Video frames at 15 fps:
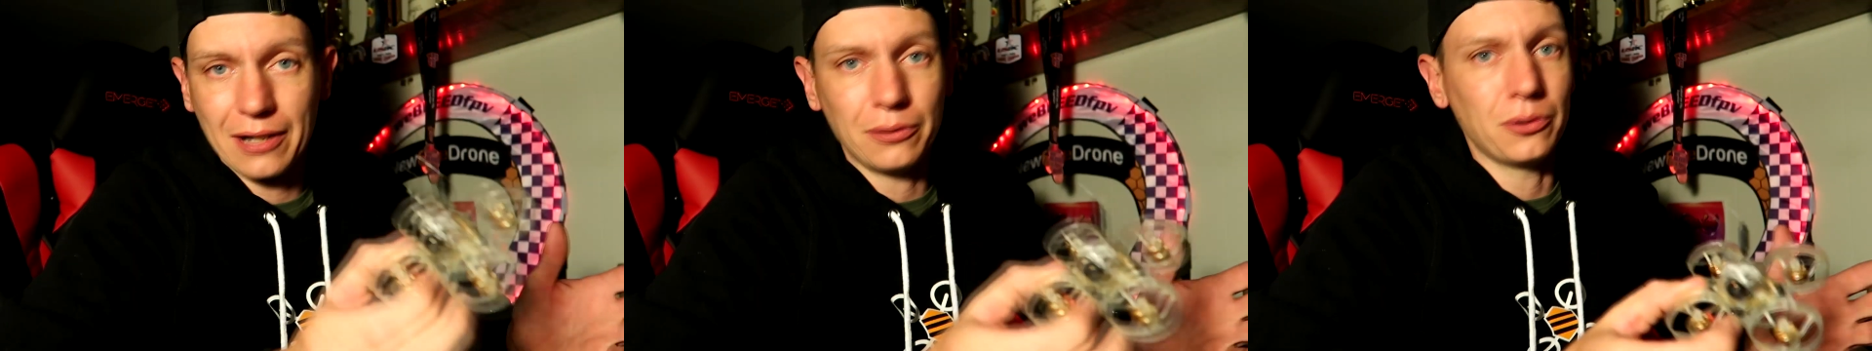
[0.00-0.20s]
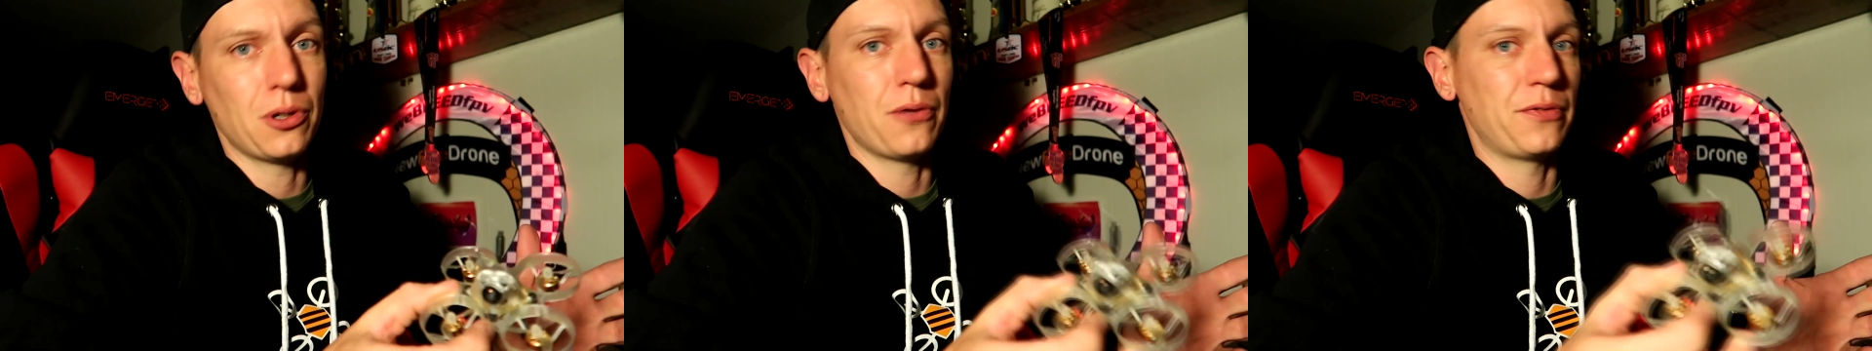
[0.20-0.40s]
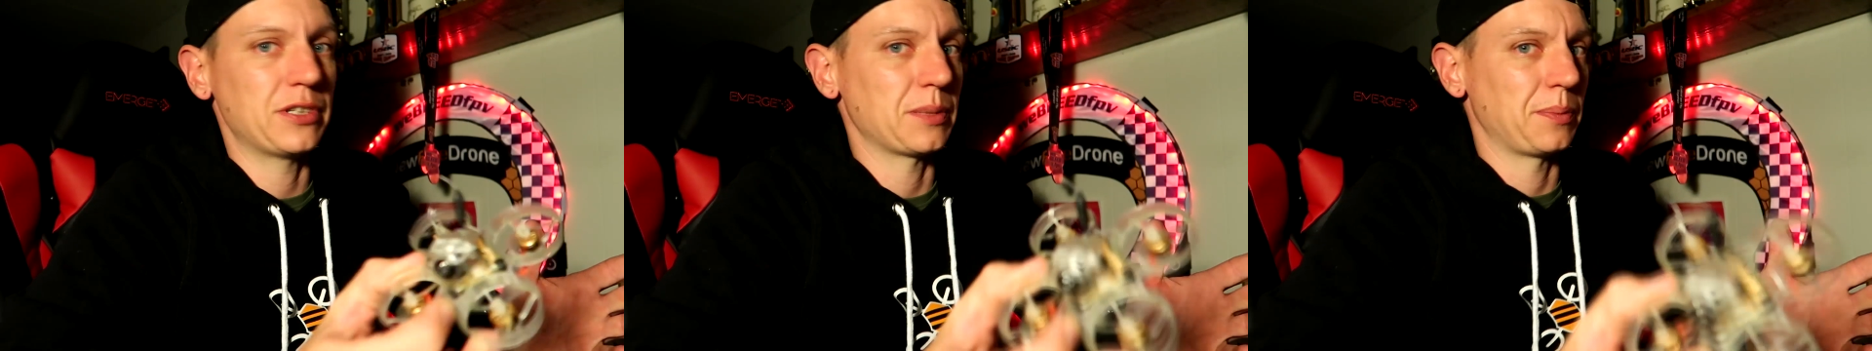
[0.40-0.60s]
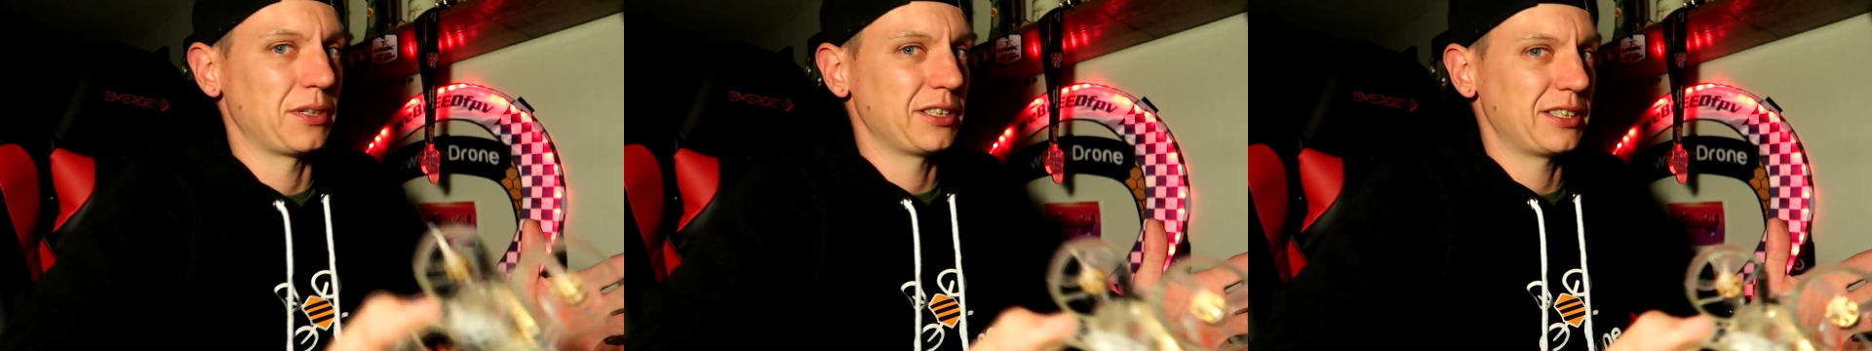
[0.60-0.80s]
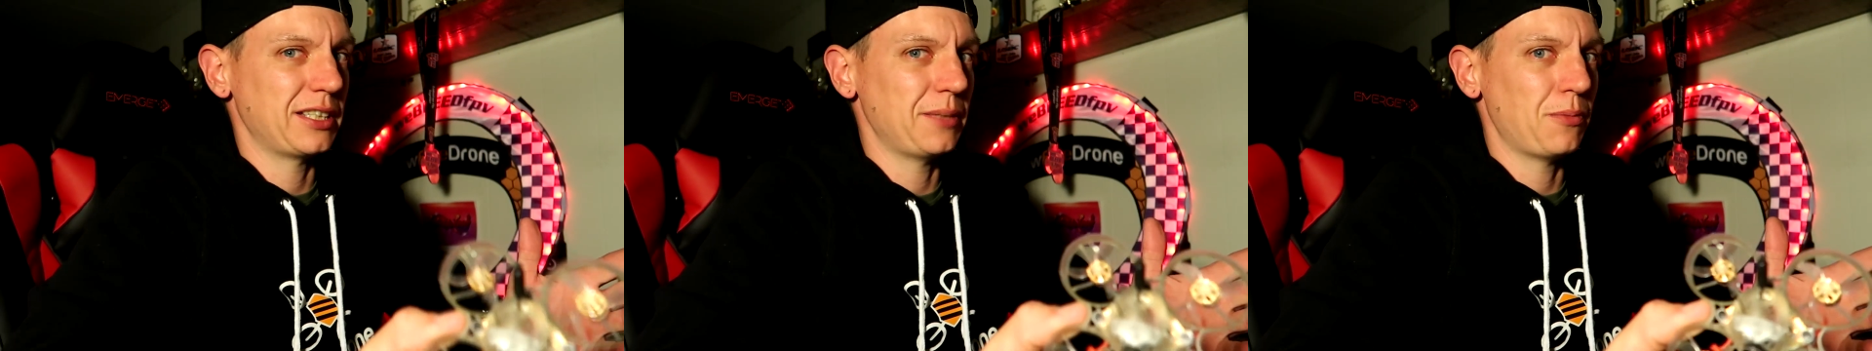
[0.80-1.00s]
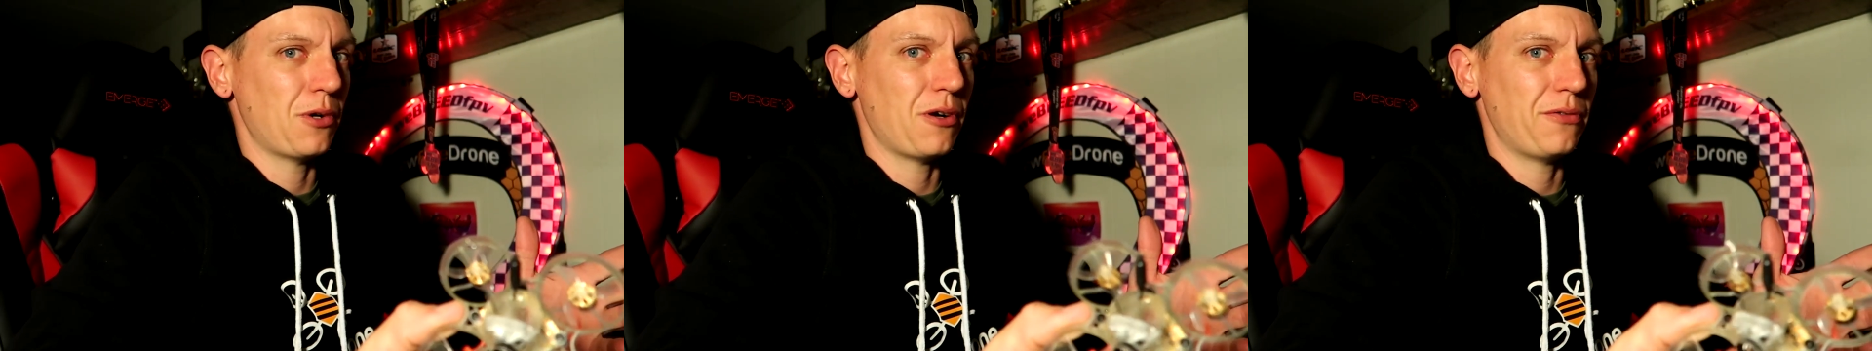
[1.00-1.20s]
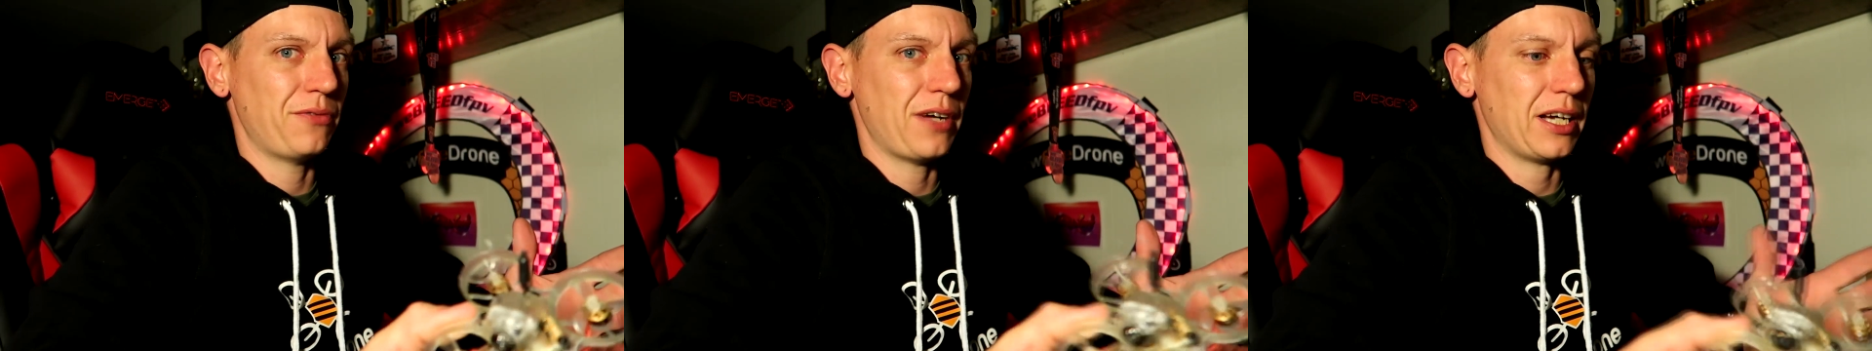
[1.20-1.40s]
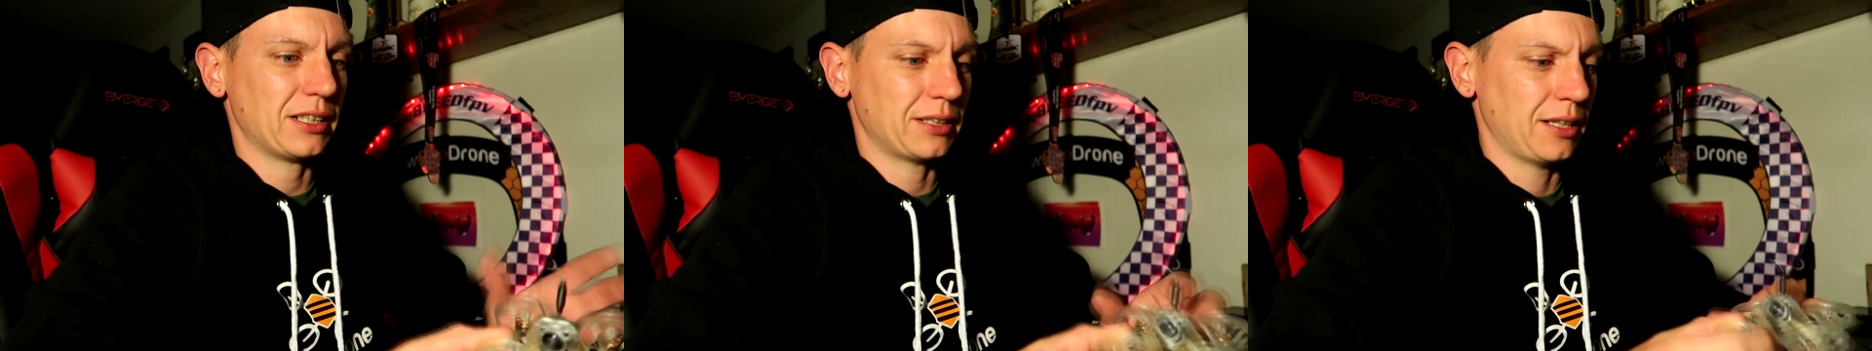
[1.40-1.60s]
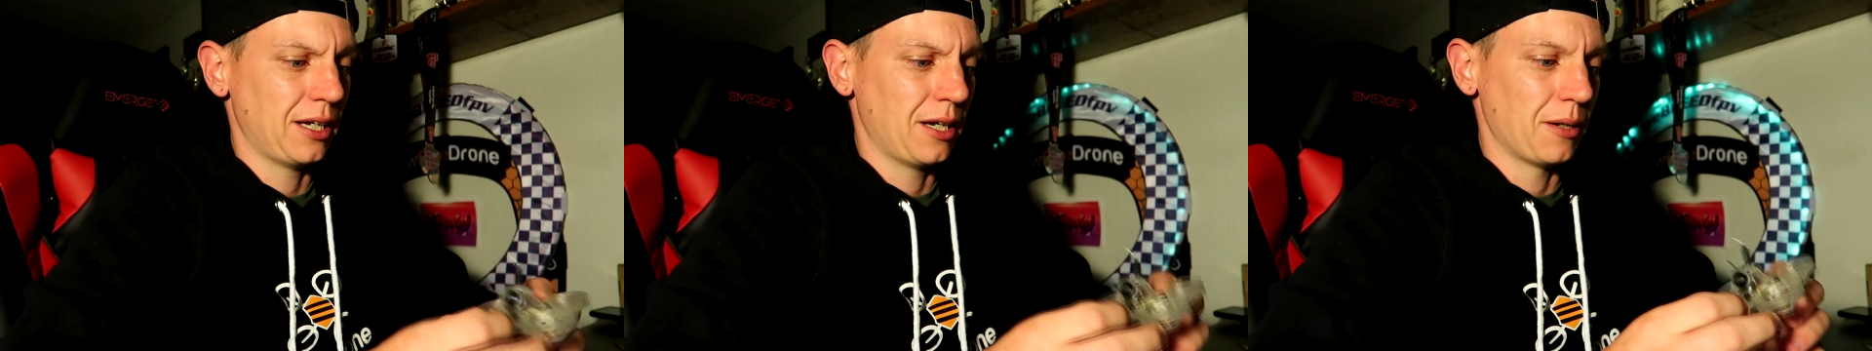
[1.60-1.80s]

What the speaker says: don't know if it's a placebo effect,